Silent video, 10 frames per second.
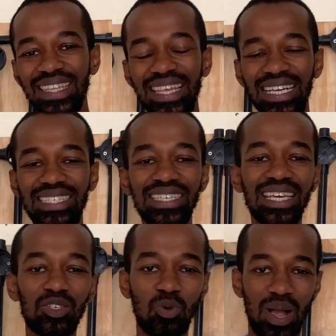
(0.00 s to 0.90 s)
in that
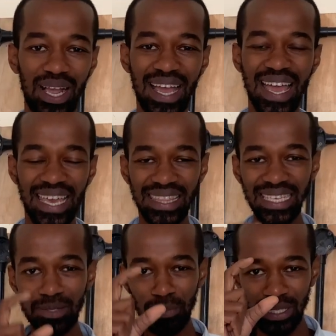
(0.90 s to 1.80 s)
network,
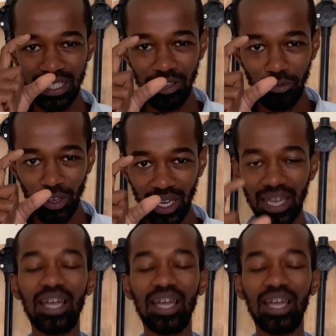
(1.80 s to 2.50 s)
the specific